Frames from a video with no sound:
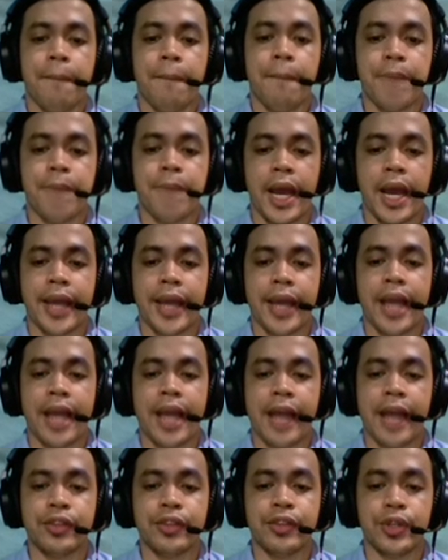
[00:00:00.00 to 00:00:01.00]
bag
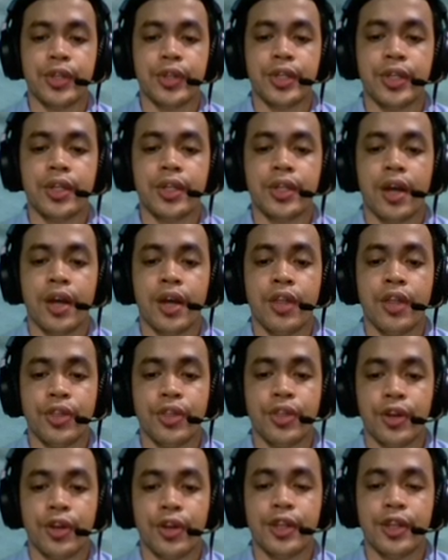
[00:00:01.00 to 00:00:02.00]

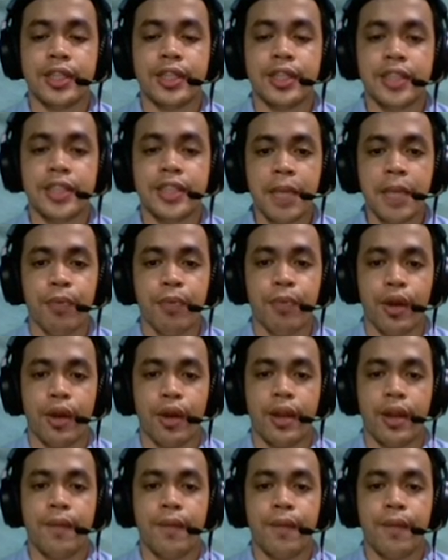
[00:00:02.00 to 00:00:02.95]
under the table.